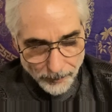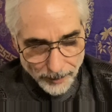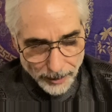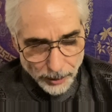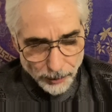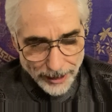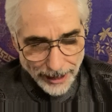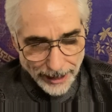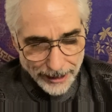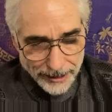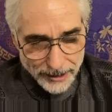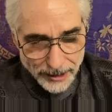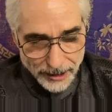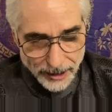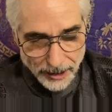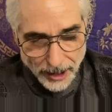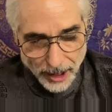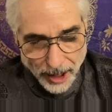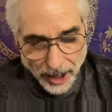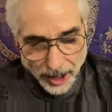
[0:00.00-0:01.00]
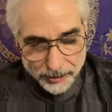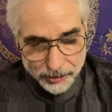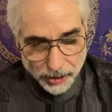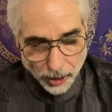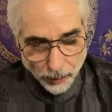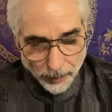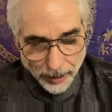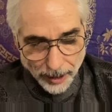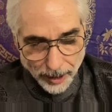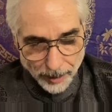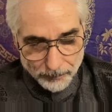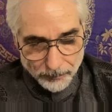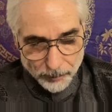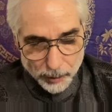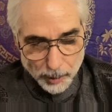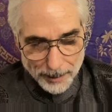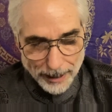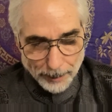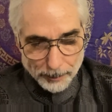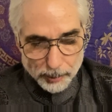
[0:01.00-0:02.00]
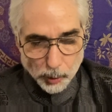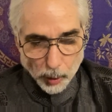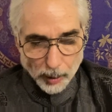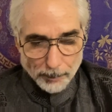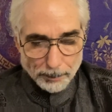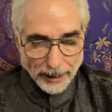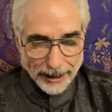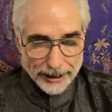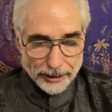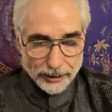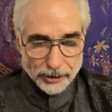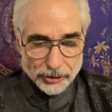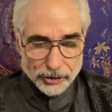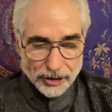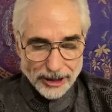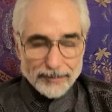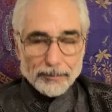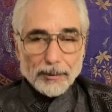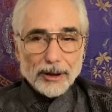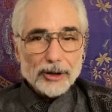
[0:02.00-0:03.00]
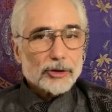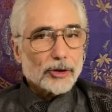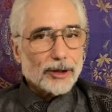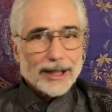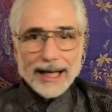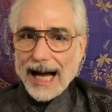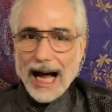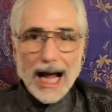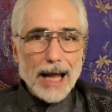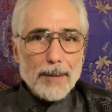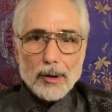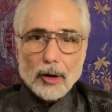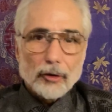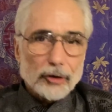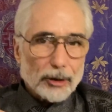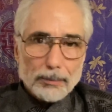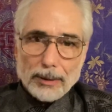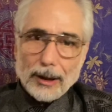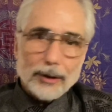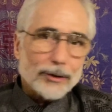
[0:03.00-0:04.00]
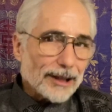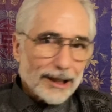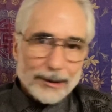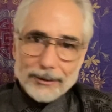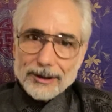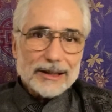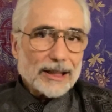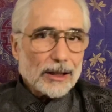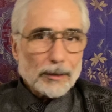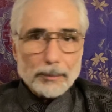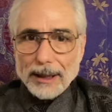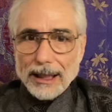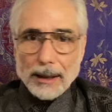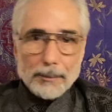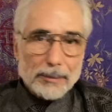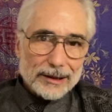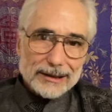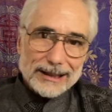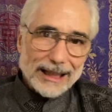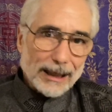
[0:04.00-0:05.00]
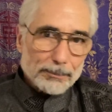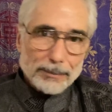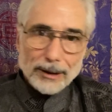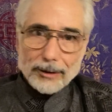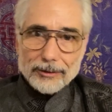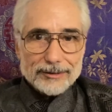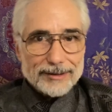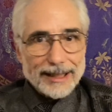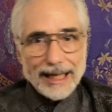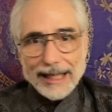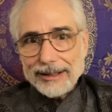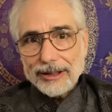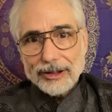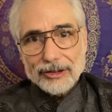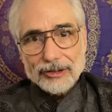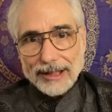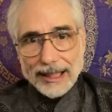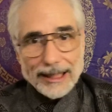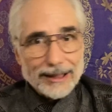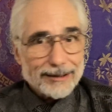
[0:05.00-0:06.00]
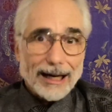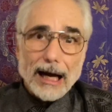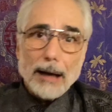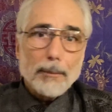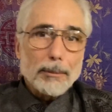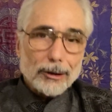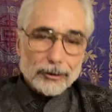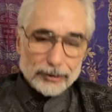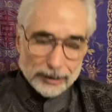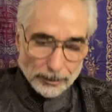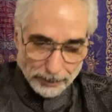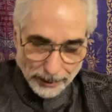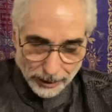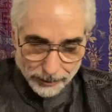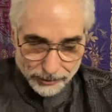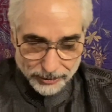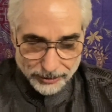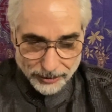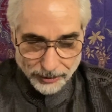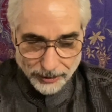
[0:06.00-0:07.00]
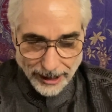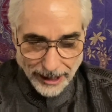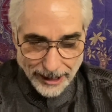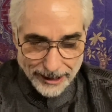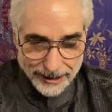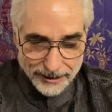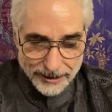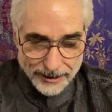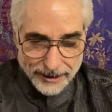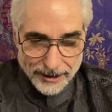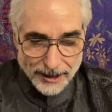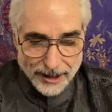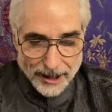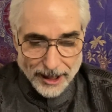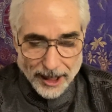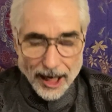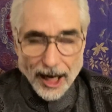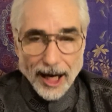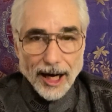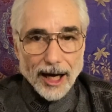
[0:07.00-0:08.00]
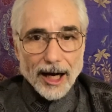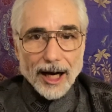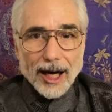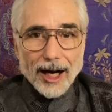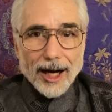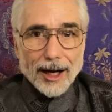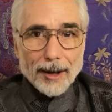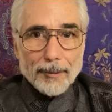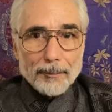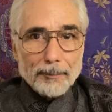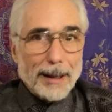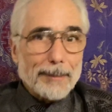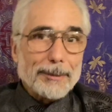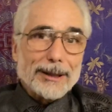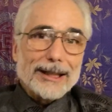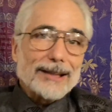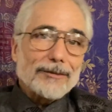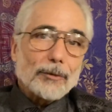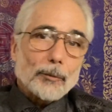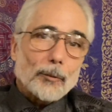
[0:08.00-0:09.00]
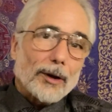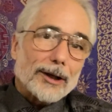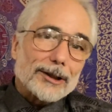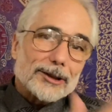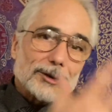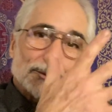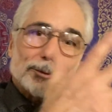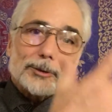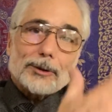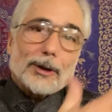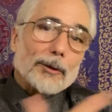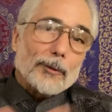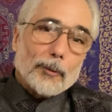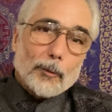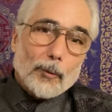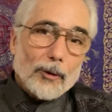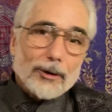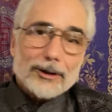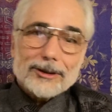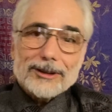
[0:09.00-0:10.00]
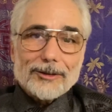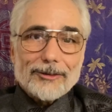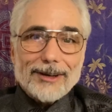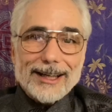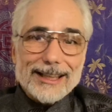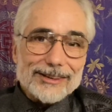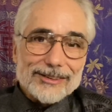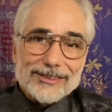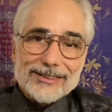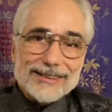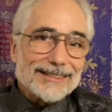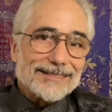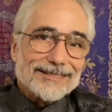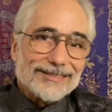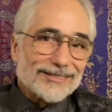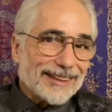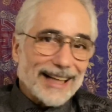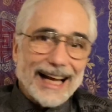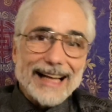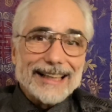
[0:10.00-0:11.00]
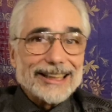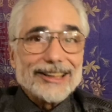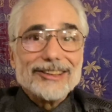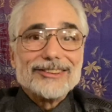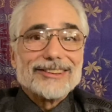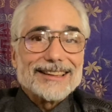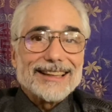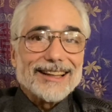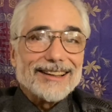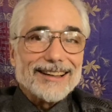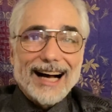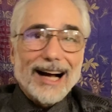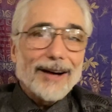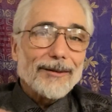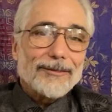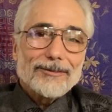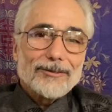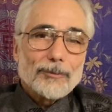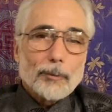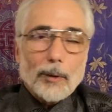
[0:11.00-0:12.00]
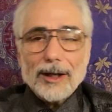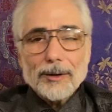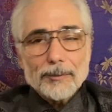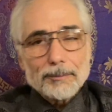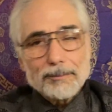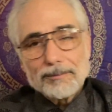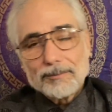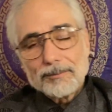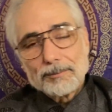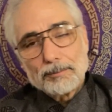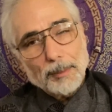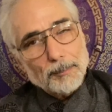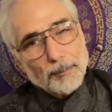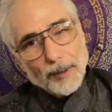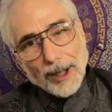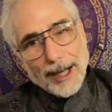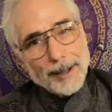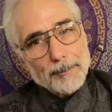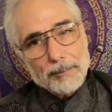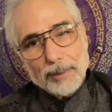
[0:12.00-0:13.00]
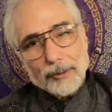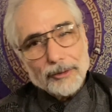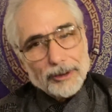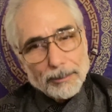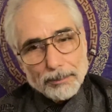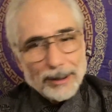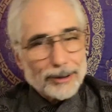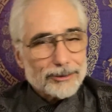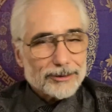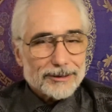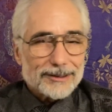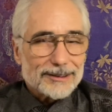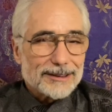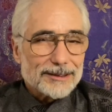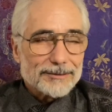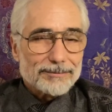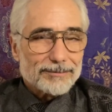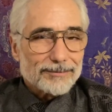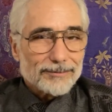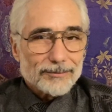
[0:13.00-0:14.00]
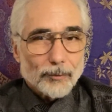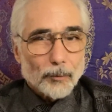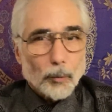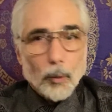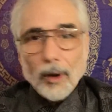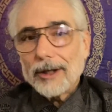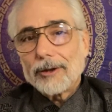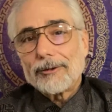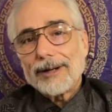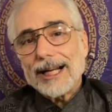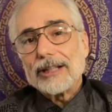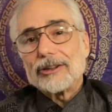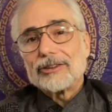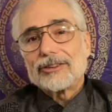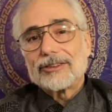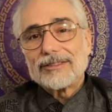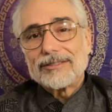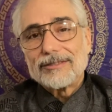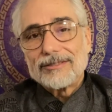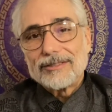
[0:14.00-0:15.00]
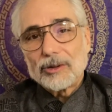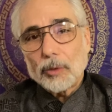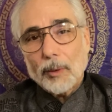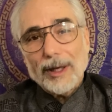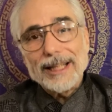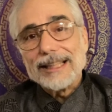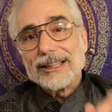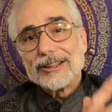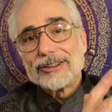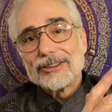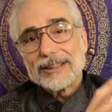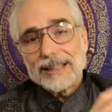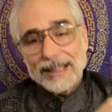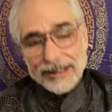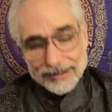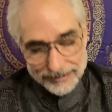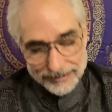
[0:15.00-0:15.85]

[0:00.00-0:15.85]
Okay? So to be absorbed by your achievements, okay, I built a boat. I want to tell everybody I built that boat. 10 years later, I built a boat, okay? Maybe it even won an award in a race 10 years ago. I built a boat and won a race 20 years ago.